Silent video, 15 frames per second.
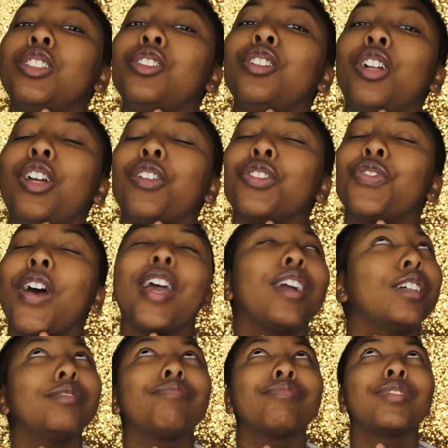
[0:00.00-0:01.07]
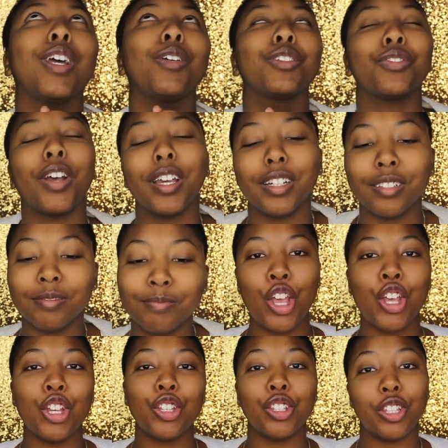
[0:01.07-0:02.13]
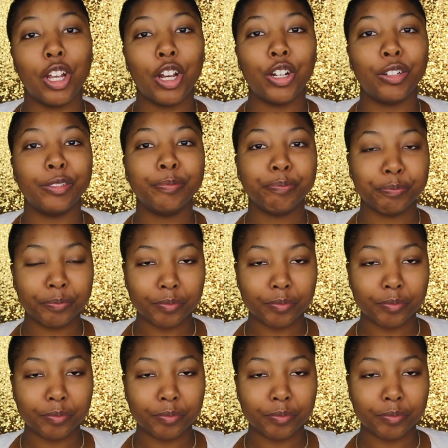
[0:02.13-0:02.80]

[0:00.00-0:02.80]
You know, that was fire. That was fire. So,